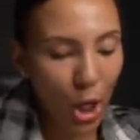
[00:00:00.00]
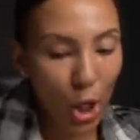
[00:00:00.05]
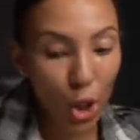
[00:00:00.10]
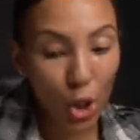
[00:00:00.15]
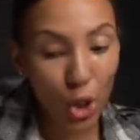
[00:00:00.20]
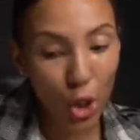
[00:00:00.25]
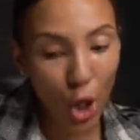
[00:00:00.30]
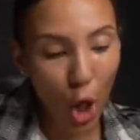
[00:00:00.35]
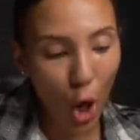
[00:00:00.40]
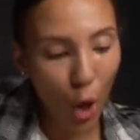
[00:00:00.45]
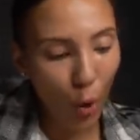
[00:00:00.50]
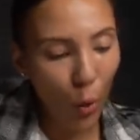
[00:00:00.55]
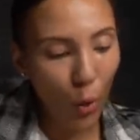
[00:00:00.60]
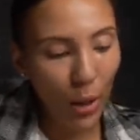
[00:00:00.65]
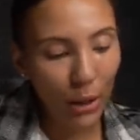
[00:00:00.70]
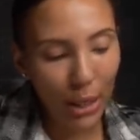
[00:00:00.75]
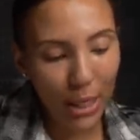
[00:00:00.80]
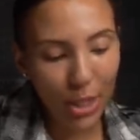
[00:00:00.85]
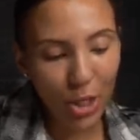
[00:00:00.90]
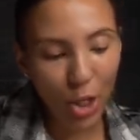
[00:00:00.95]
So
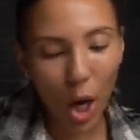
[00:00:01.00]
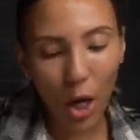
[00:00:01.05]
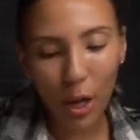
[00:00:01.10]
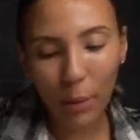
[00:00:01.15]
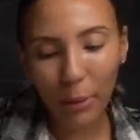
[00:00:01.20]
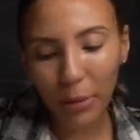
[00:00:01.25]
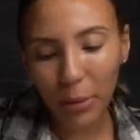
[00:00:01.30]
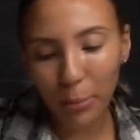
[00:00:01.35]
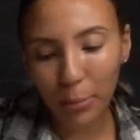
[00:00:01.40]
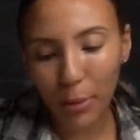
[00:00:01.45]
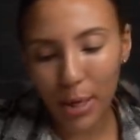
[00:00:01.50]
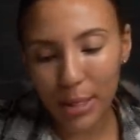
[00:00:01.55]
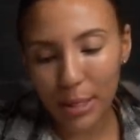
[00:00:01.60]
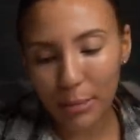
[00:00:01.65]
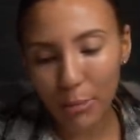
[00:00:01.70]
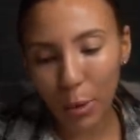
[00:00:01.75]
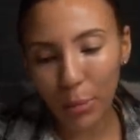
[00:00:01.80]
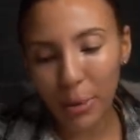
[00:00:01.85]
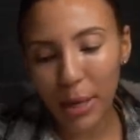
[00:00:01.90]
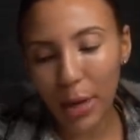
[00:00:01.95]
let's talk about the present
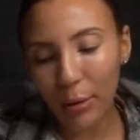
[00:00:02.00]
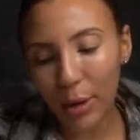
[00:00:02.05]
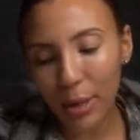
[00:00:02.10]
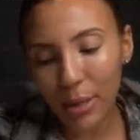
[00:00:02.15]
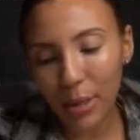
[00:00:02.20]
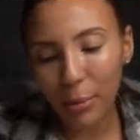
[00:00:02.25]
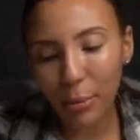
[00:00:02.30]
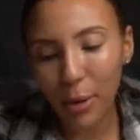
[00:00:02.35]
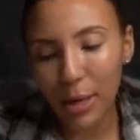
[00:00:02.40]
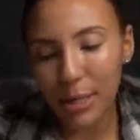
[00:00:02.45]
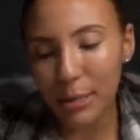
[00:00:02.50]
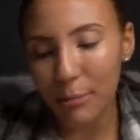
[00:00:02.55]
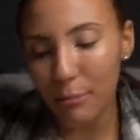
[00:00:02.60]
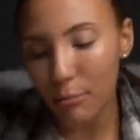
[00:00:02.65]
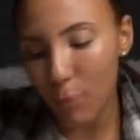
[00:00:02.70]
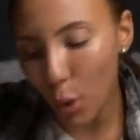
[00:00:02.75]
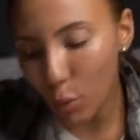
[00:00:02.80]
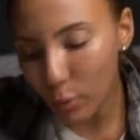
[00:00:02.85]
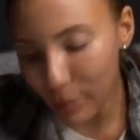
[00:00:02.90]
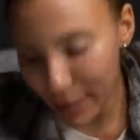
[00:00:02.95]
moment. Now, in the present
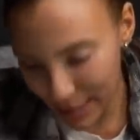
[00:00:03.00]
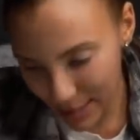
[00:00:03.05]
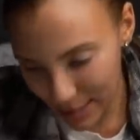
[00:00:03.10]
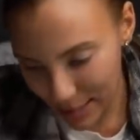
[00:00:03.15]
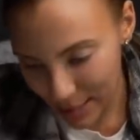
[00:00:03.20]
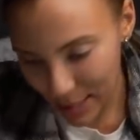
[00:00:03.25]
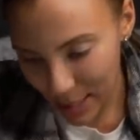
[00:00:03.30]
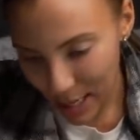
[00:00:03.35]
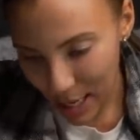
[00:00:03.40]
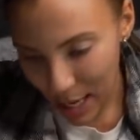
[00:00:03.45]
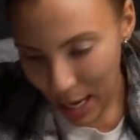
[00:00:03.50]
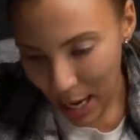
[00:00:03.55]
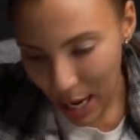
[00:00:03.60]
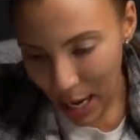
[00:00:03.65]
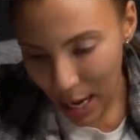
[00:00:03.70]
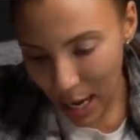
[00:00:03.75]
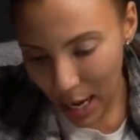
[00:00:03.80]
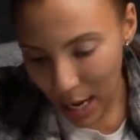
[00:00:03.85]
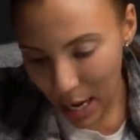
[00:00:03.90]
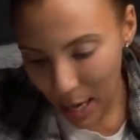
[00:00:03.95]
moment,
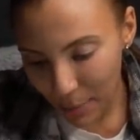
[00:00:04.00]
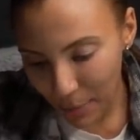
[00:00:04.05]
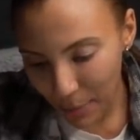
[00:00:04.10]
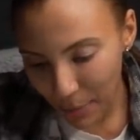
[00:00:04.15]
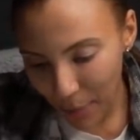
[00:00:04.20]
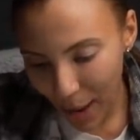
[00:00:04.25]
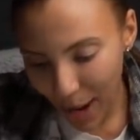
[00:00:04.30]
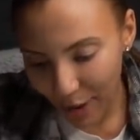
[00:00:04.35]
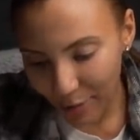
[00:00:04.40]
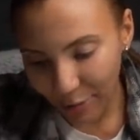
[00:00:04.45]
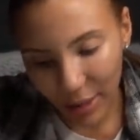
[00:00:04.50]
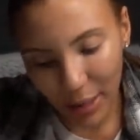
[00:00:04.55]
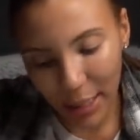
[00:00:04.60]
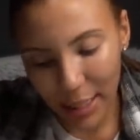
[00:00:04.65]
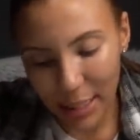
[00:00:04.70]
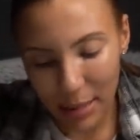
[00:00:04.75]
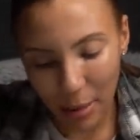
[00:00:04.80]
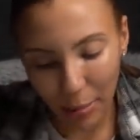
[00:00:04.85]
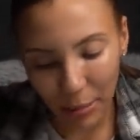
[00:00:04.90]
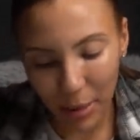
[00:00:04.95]
I feel
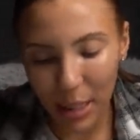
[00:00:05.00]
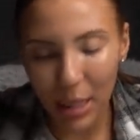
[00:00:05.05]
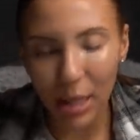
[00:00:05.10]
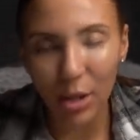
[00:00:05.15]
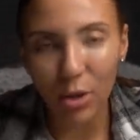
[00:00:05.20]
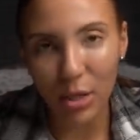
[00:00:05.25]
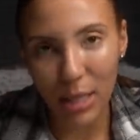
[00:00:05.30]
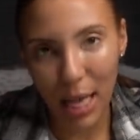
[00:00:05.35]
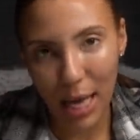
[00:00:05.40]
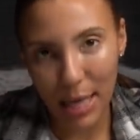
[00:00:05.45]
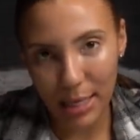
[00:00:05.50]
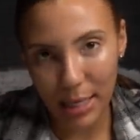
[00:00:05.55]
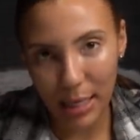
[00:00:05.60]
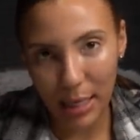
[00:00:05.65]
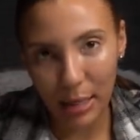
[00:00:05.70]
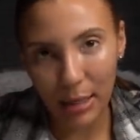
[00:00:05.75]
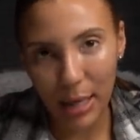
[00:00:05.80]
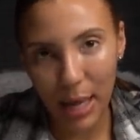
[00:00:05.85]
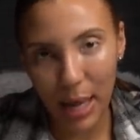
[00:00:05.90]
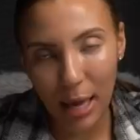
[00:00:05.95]
like something here is
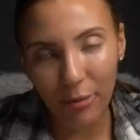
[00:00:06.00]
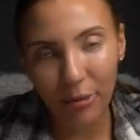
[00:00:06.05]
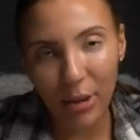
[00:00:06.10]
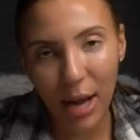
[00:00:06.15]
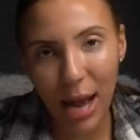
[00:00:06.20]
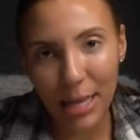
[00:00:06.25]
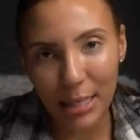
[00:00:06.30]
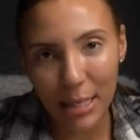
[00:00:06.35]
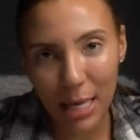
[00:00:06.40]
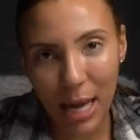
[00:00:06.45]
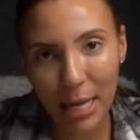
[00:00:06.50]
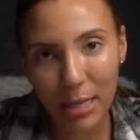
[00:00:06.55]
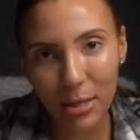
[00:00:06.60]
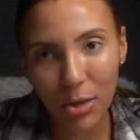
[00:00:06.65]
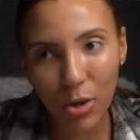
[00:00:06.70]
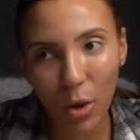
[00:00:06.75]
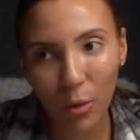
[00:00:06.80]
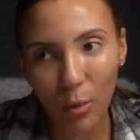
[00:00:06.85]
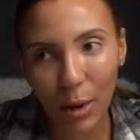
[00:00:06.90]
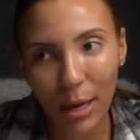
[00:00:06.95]
ending, okay? If it hasn't
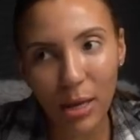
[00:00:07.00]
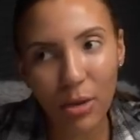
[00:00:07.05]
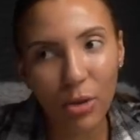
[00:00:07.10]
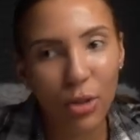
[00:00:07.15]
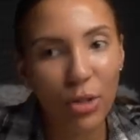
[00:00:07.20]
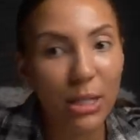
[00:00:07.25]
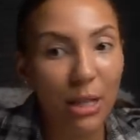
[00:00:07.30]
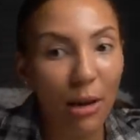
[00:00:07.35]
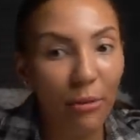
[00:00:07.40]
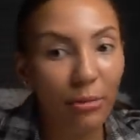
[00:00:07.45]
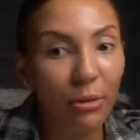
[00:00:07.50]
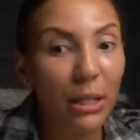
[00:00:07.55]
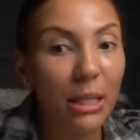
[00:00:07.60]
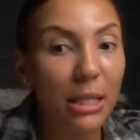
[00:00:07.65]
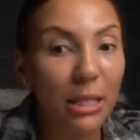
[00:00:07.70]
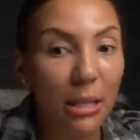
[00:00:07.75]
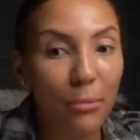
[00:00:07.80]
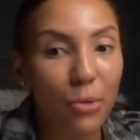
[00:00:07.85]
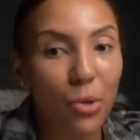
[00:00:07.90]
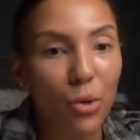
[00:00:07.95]
ended already, there's definitely
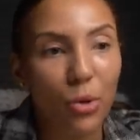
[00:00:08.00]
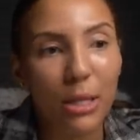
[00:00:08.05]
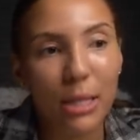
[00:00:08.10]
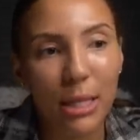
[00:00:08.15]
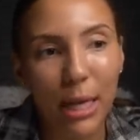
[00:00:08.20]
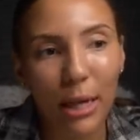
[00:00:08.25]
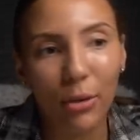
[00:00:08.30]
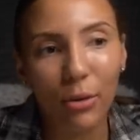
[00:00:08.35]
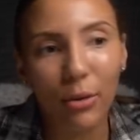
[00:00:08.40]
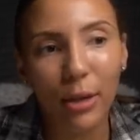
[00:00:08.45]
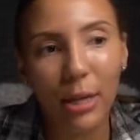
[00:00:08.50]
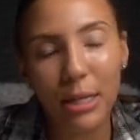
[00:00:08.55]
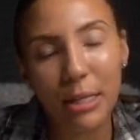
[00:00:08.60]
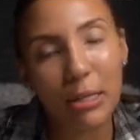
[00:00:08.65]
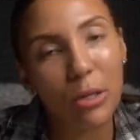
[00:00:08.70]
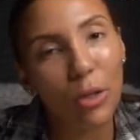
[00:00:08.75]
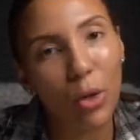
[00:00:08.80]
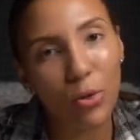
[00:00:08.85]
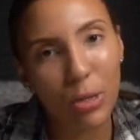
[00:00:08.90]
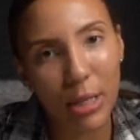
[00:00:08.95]
some sort of cycle that is
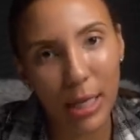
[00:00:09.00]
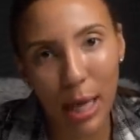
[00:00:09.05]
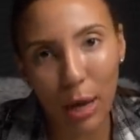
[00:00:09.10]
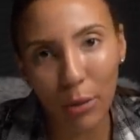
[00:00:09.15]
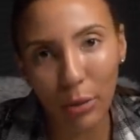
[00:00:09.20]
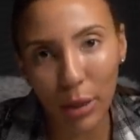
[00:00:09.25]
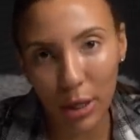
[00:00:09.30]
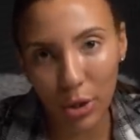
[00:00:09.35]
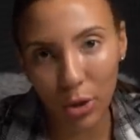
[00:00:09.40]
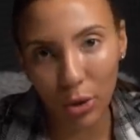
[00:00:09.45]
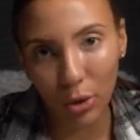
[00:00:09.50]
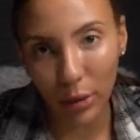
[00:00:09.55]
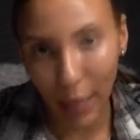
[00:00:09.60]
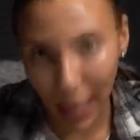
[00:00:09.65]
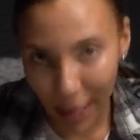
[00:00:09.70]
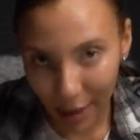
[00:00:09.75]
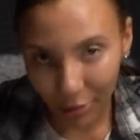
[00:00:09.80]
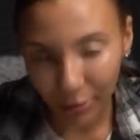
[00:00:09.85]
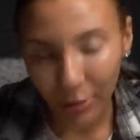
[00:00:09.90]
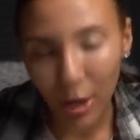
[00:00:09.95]
closing out in your
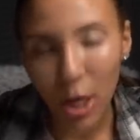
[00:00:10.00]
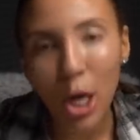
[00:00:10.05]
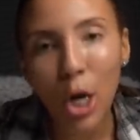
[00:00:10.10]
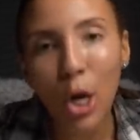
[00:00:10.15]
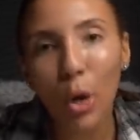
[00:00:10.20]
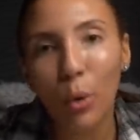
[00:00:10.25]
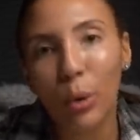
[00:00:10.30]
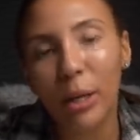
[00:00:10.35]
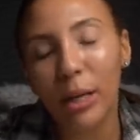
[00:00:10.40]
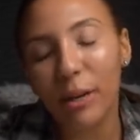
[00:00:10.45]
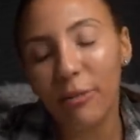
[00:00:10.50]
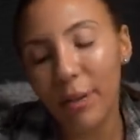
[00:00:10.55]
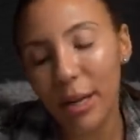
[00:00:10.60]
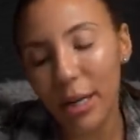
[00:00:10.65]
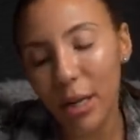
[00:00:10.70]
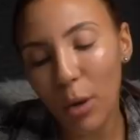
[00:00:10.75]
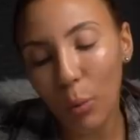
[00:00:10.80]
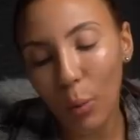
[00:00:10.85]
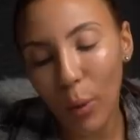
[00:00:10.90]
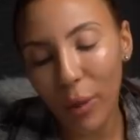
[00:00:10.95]
life. We're going to
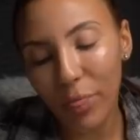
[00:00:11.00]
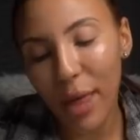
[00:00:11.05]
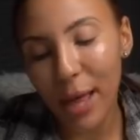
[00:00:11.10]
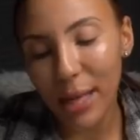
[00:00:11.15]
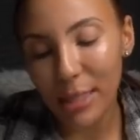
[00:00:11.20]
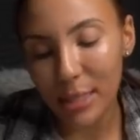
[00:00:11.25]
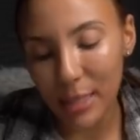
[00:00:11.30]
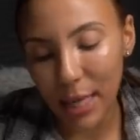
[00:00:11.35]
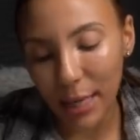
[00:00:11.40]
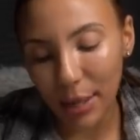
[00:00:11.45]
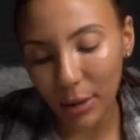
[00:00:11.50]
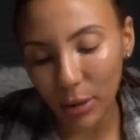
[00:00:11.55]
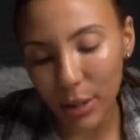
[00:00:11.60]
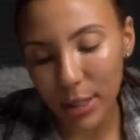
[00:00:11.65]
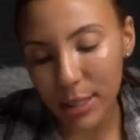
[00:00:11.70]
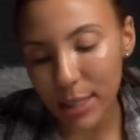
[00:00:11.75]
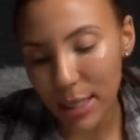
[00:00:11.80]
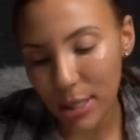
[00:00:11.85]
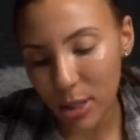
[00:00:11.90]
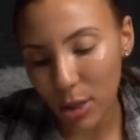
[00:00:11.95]
find out what that cycle
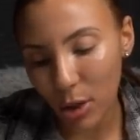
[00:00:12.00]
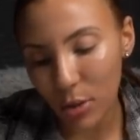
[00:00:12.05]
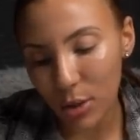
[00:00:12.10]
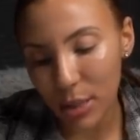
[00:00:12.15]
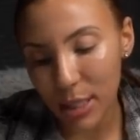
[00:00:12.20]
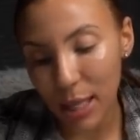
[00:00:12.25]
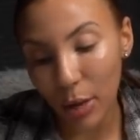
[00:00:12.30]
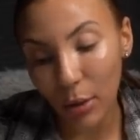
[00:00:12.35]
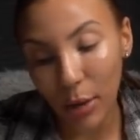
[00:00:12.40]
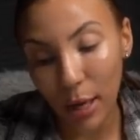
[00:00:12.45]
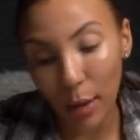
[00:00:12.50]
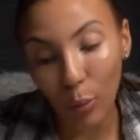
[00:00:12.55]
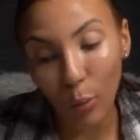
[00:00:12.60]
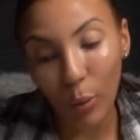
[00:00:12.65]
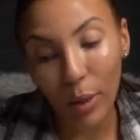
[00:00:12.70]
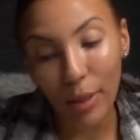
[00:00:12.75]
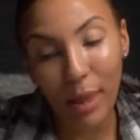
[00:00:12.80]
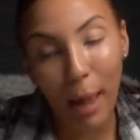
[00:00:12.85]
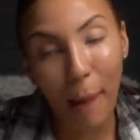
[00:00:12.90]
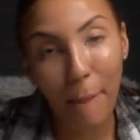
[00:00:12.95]
is that's closing out and
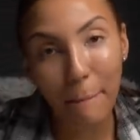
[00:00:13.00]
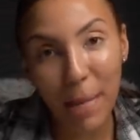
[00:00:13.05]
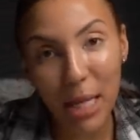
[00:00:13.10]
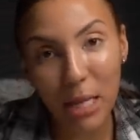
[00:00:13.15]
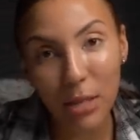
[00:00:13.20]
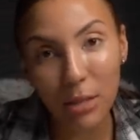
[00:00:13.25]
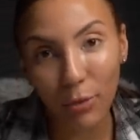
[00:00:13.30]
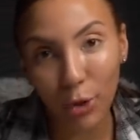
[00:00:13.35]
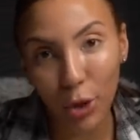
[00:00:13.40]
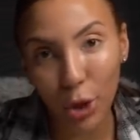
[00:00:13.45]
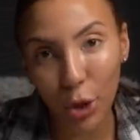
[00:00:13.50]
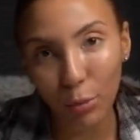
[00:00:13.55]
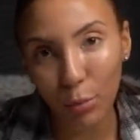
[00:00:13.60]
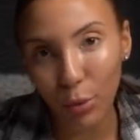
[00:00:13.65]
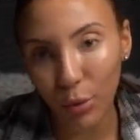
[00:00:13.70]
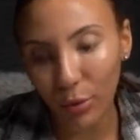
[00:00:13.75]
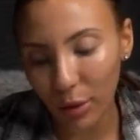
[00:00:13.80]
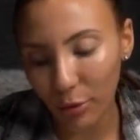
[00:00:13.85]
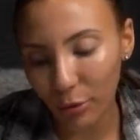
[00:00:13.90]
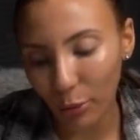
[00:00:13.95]
what that means for you
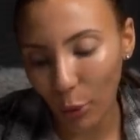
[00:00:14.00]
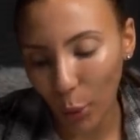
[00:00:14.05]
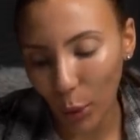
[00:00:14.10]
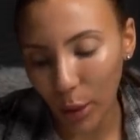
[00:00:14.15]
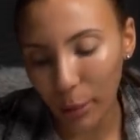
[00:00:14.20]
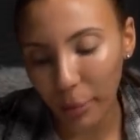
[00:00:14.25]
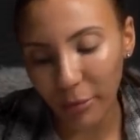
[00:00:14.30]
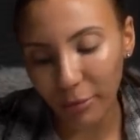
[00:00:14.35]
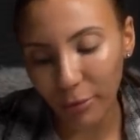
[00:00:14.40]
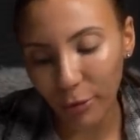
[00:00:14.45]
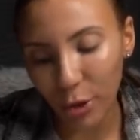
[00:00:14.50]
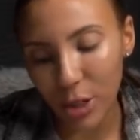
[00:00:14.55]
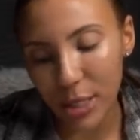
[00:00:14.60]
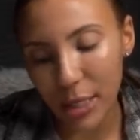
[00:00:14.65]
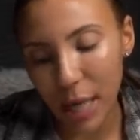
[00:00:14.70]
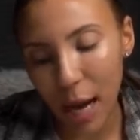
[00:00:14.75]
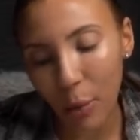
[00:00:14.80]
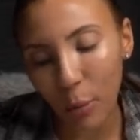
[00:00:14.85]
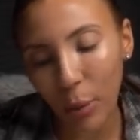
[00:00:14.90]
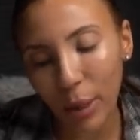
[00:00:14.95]
moving forward. But first,
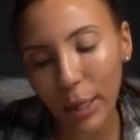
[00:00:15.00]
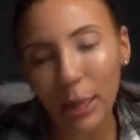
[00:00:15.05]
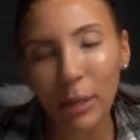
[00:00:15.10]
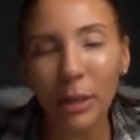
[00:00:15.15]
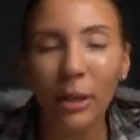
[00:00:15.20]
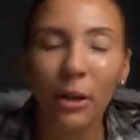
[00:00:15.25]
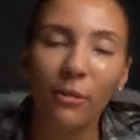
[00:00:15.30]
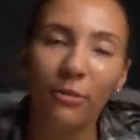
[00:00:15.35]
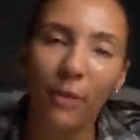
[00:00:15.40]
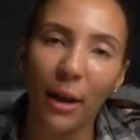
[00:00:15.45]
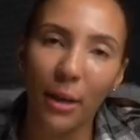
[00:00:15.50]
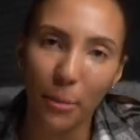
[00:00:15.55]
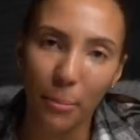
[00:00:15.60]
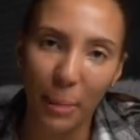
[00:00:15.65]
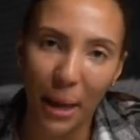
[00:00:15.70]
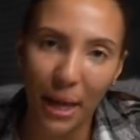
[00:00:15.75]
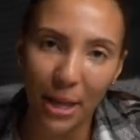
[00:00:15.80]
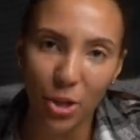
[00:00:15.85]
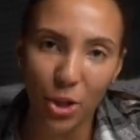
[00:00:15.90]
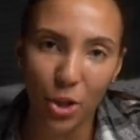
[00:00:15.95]
I want to clarify the
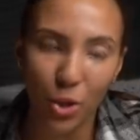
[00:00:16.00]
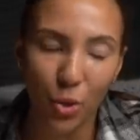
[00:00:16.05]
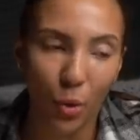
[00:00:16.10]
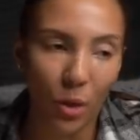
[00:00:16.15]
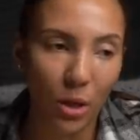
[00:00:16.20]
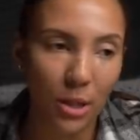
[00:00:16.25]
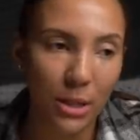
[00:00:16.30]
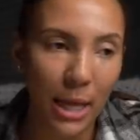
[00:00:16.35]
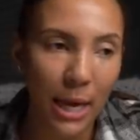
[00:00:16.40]
Page of Swords.